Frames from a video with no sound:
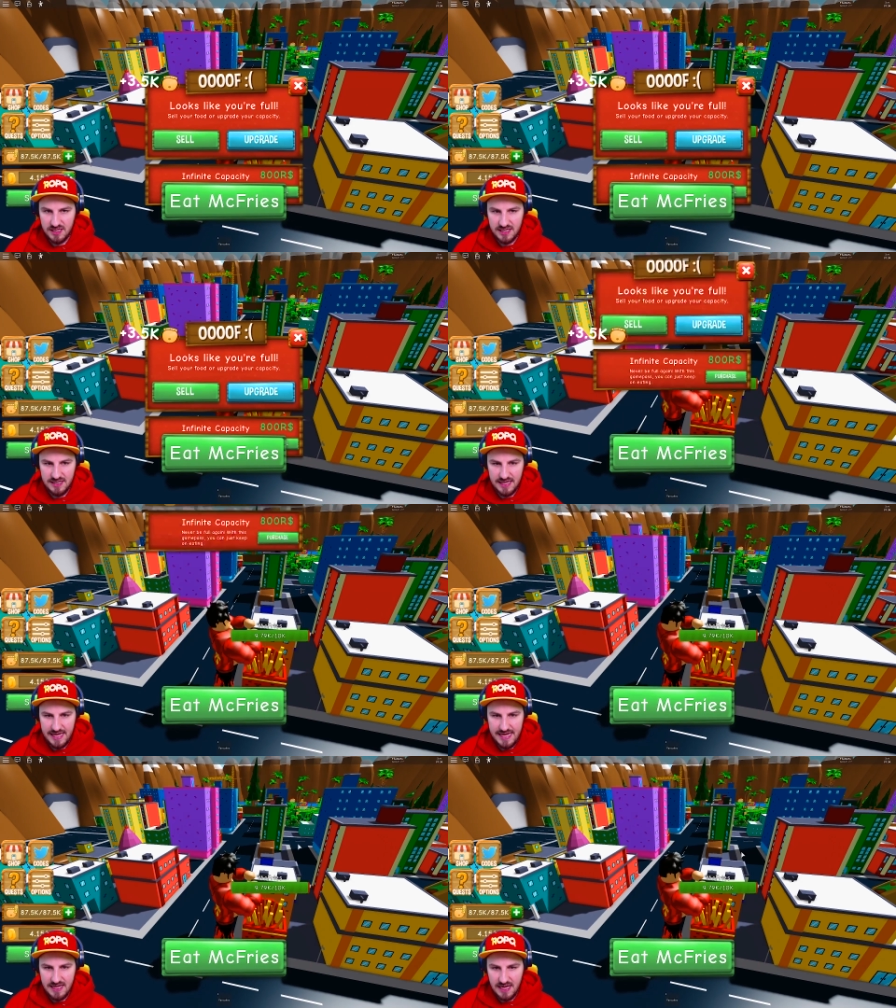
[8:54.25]
You can
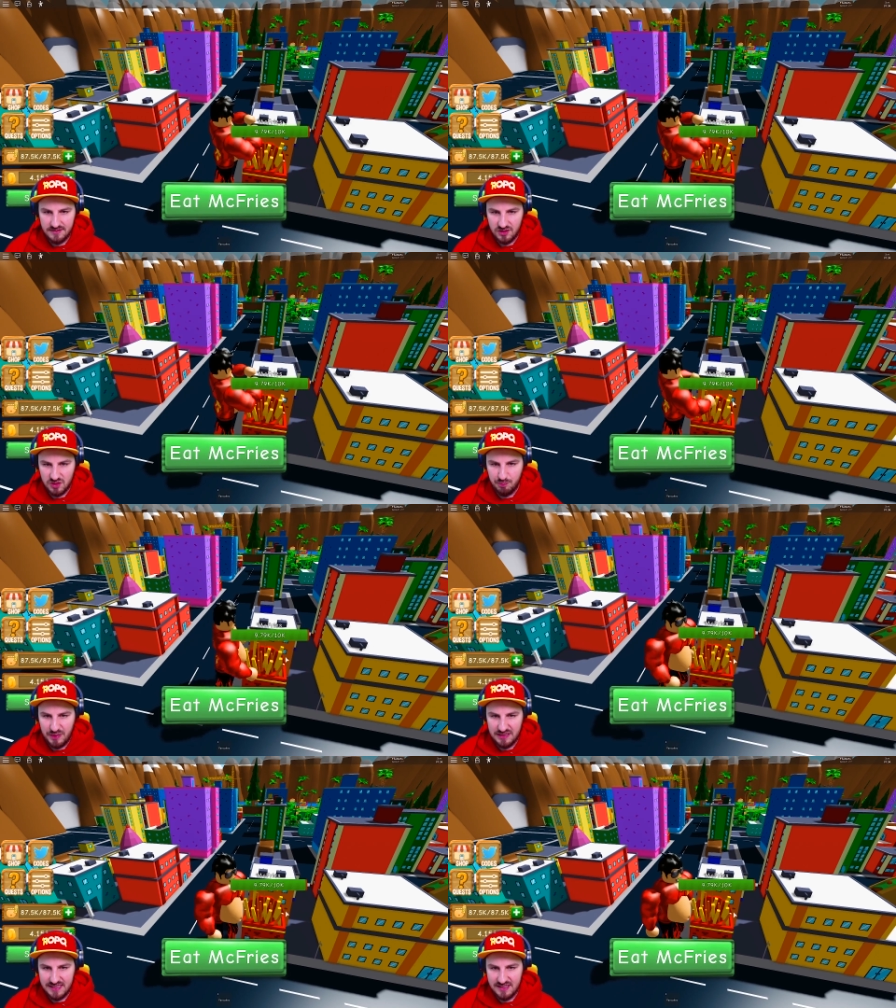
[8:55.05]
eat at... There's
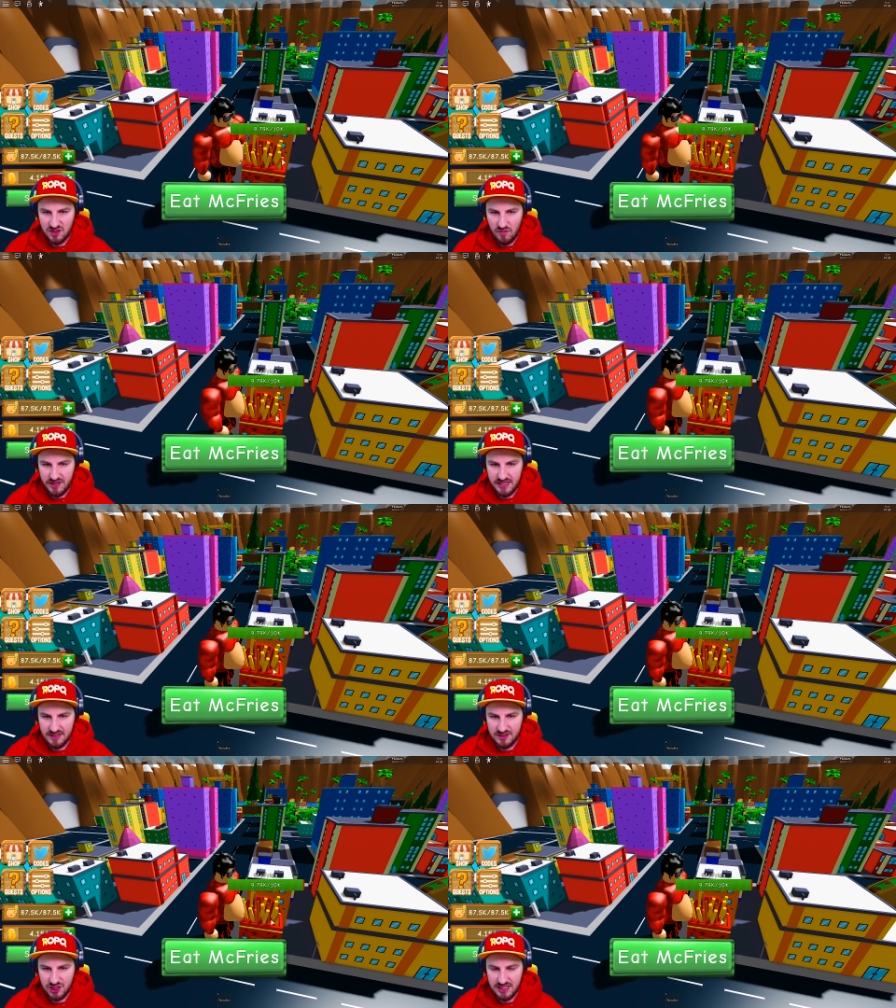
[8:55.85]
buildings over
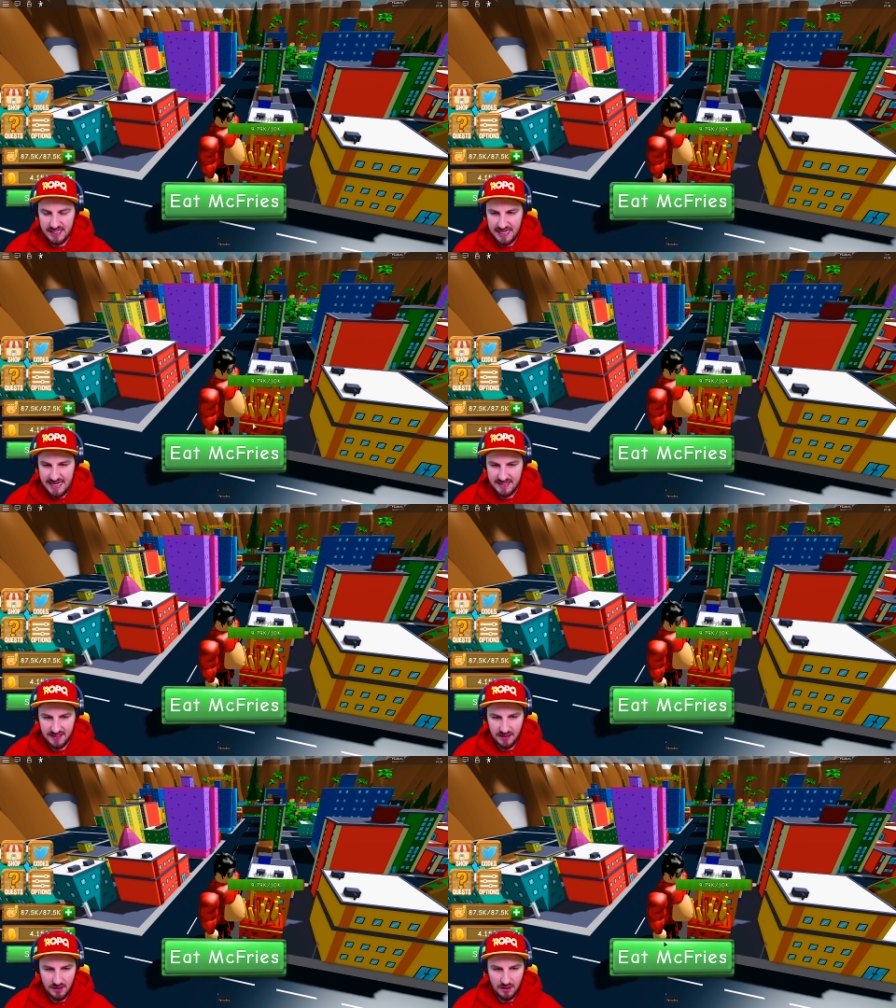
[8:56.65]
here that you can eat.